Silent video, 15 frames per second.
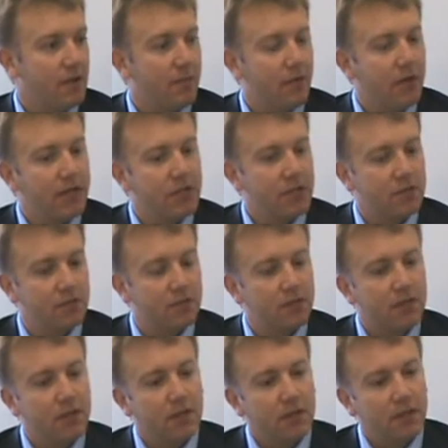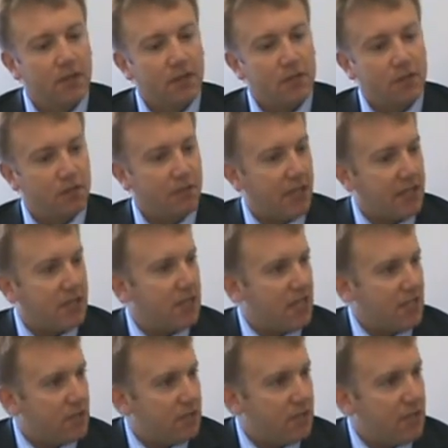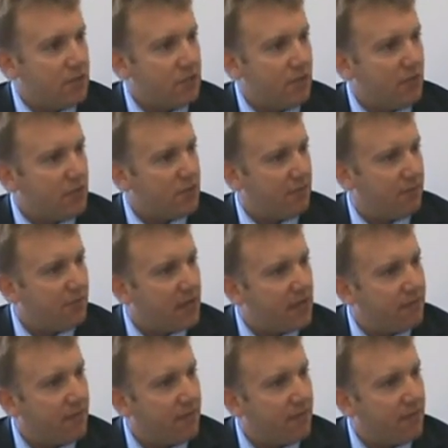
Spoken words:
operation. So it's almost a fear